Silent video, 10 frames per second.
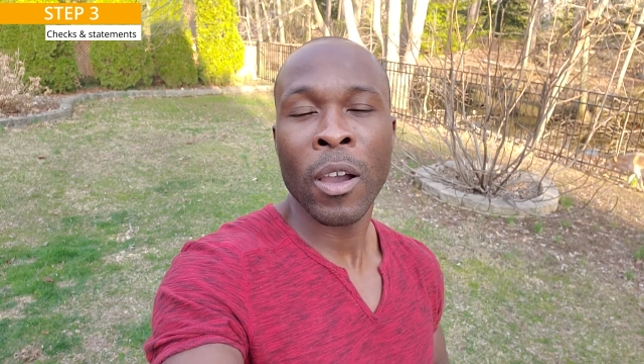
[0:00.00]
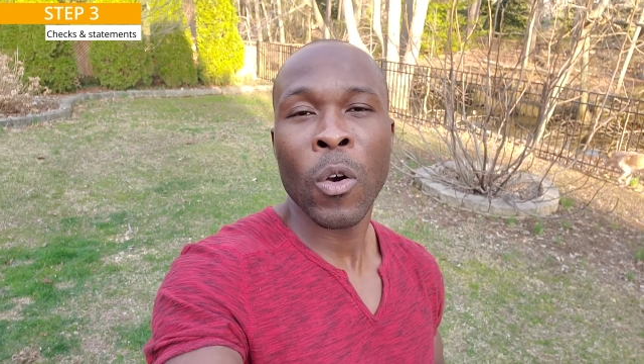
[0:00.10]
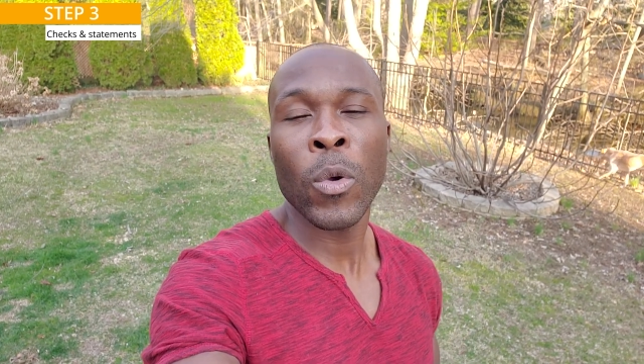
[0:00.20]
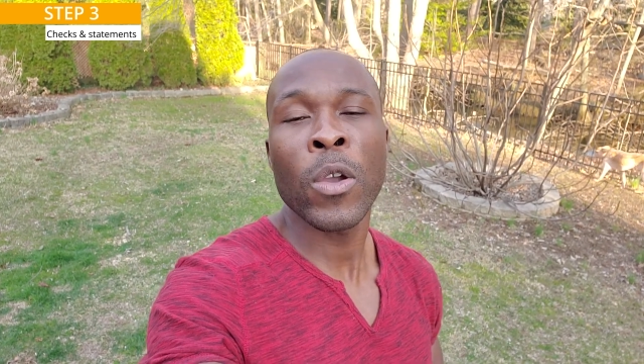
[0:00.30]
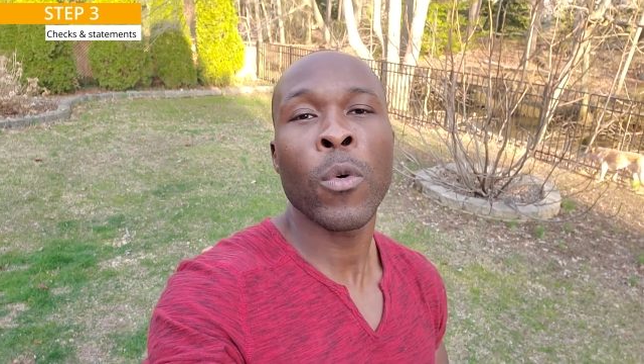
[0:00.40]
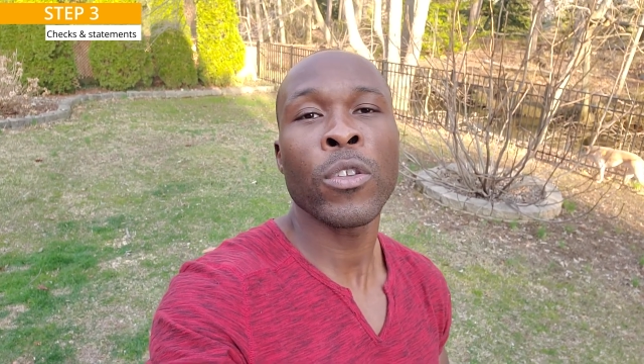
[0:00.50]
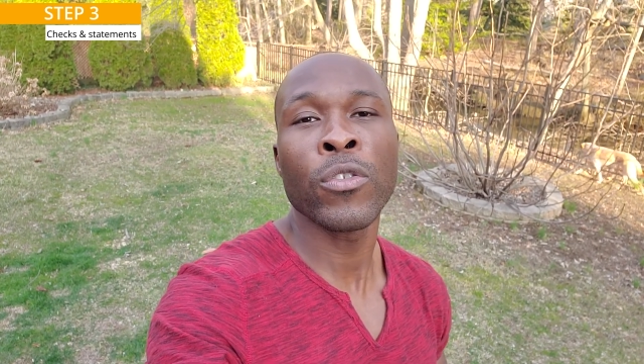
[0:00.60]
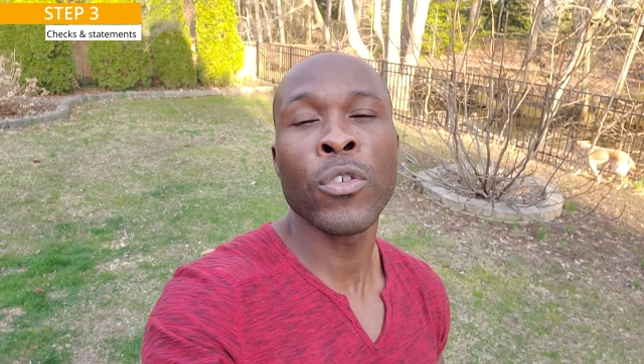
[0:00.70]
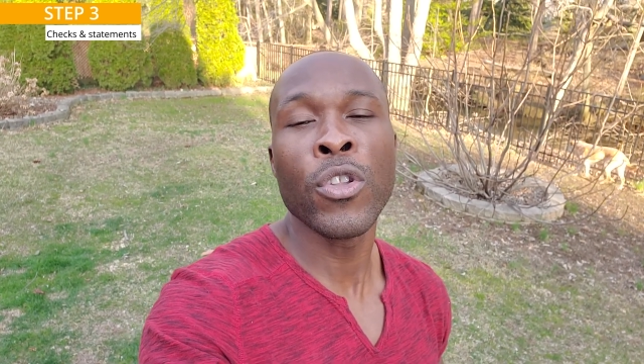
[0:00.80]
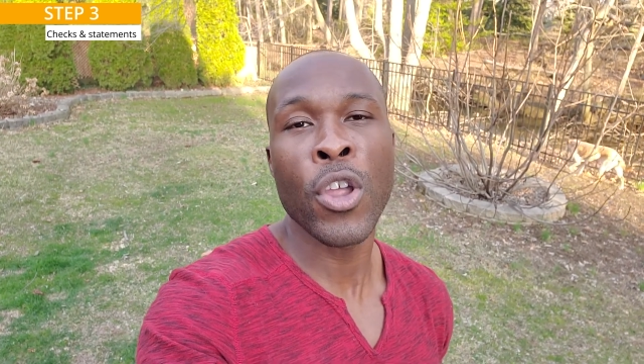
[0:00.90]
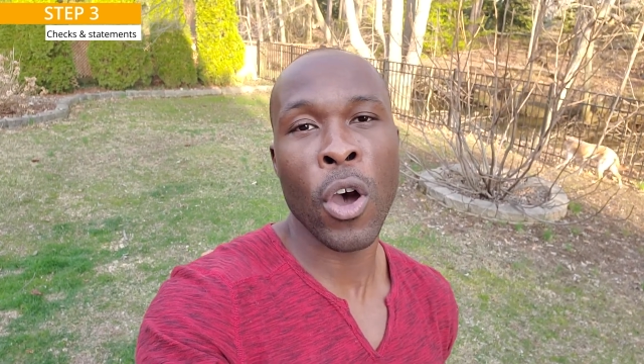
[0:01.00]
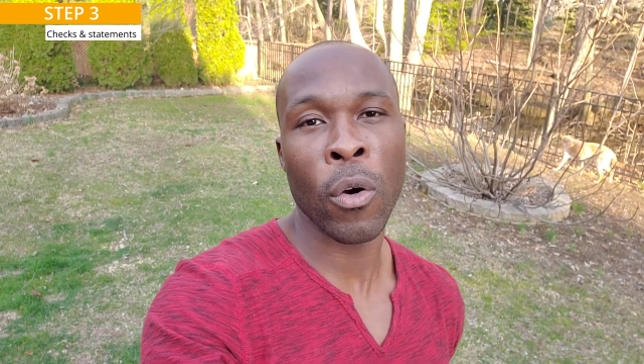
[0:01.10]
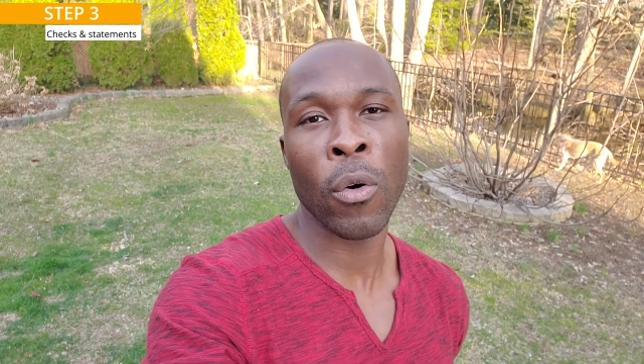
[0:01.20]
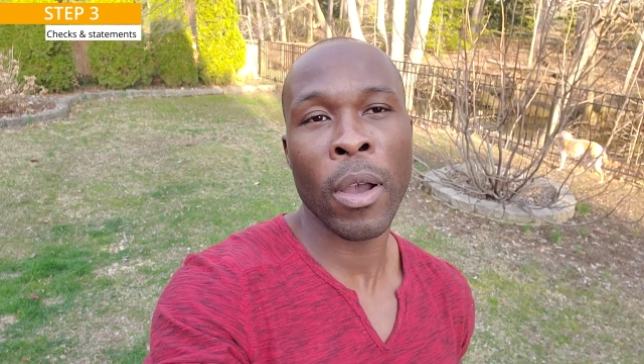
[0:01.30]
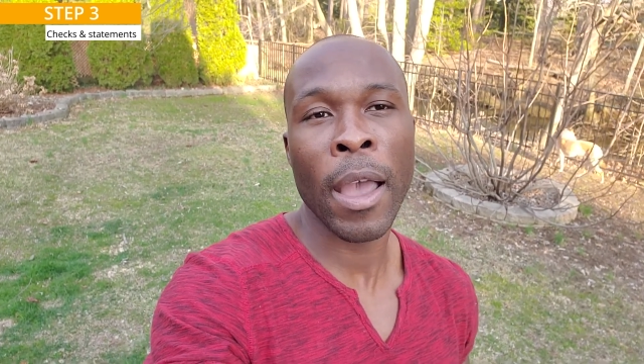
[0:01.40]
We want to know
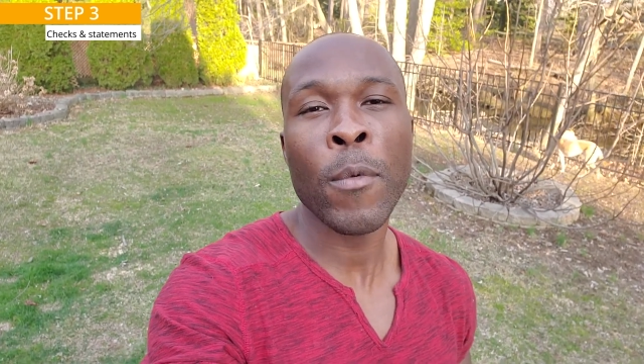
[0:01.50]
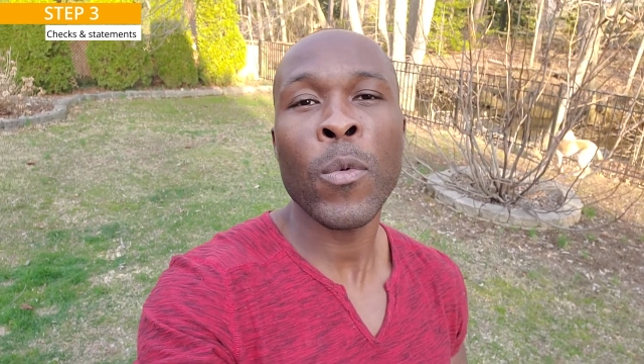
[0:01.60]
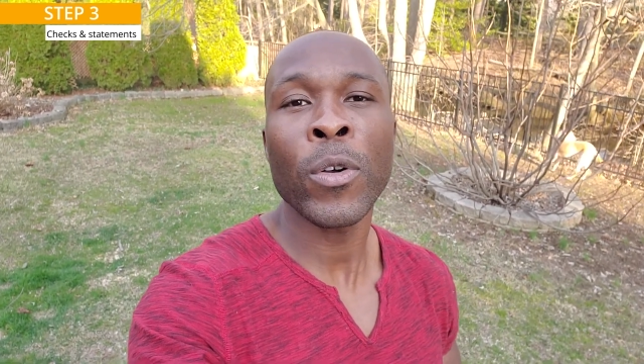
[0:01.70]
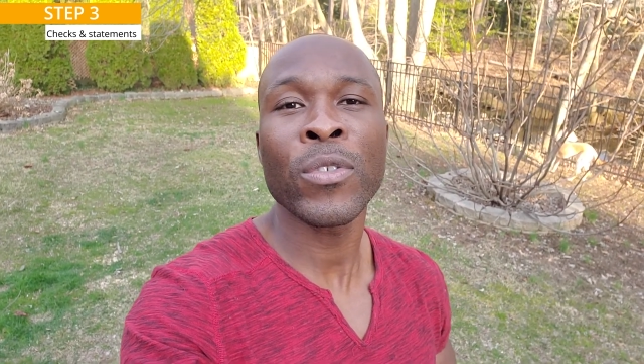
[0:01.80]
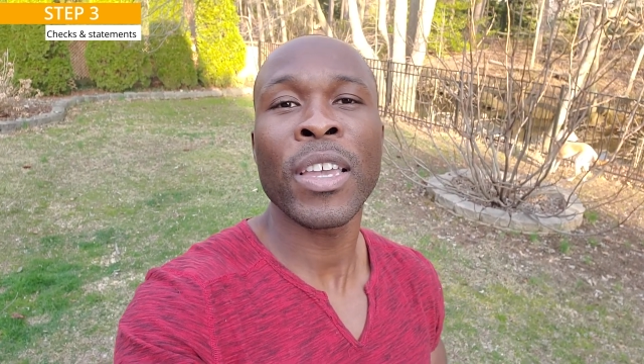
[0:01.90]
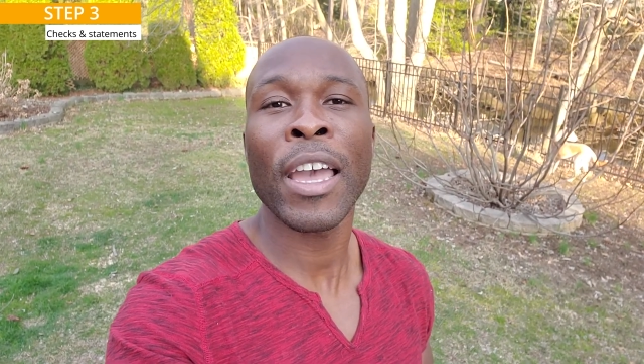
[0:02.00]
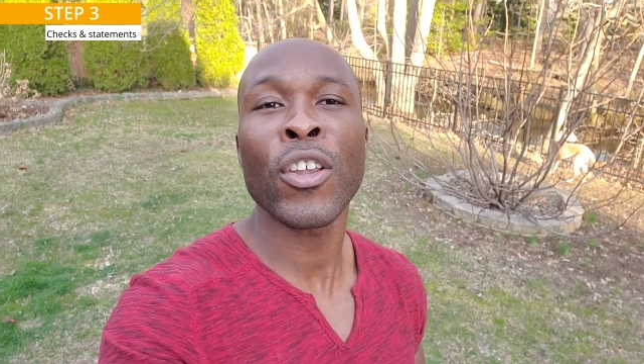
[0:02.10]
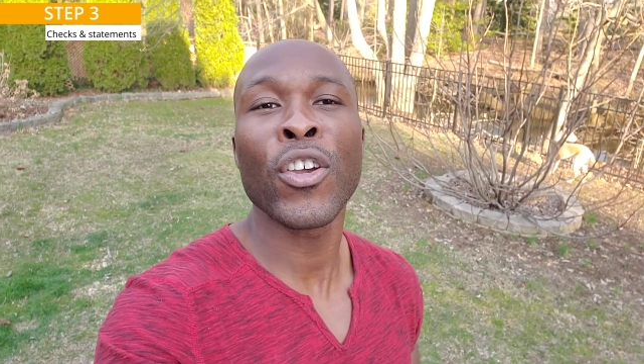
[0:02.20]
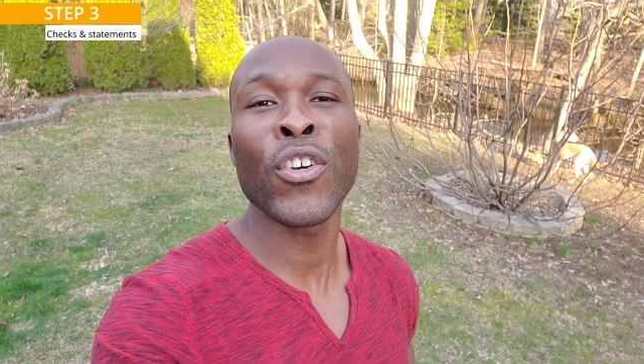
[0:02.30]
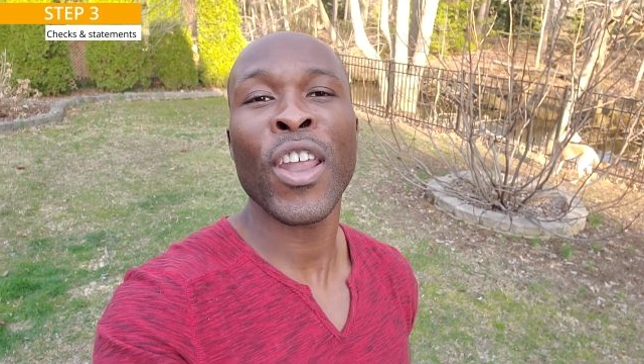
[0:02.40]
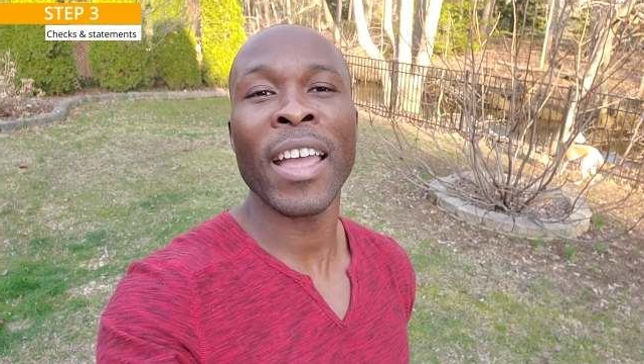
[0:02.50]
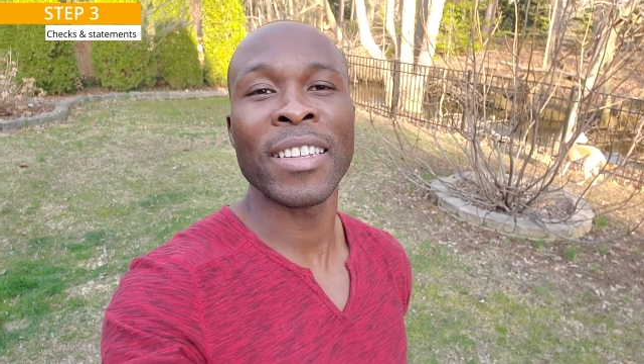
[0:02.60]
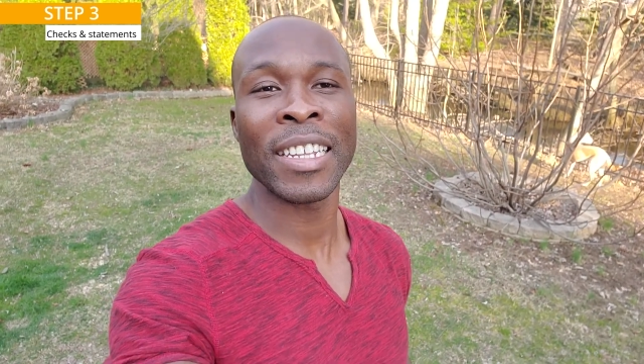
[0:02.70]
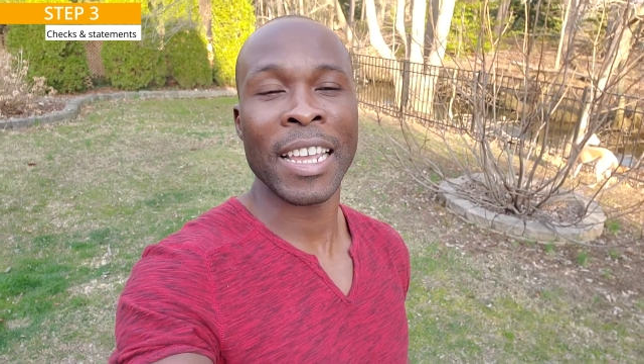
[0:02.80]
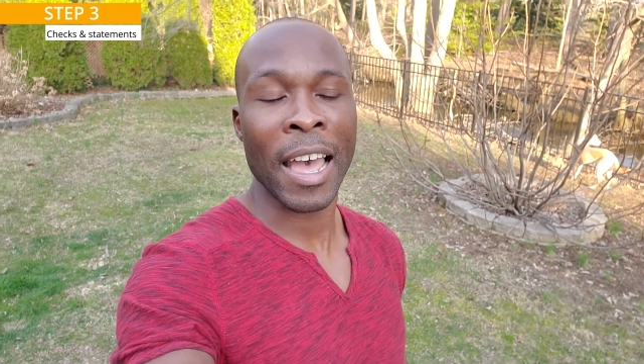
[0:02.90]
and we want to get a good
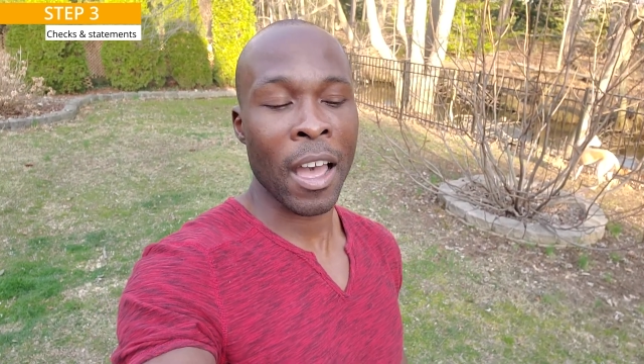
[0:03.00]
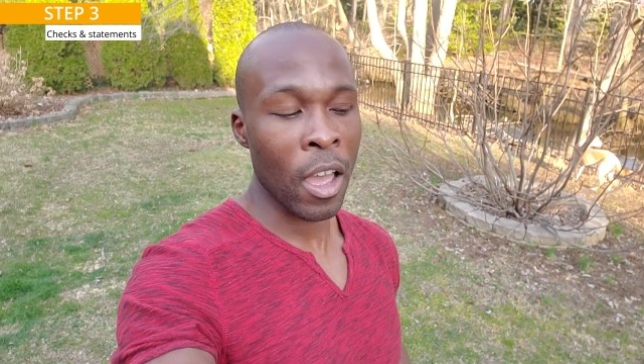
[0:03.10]
idea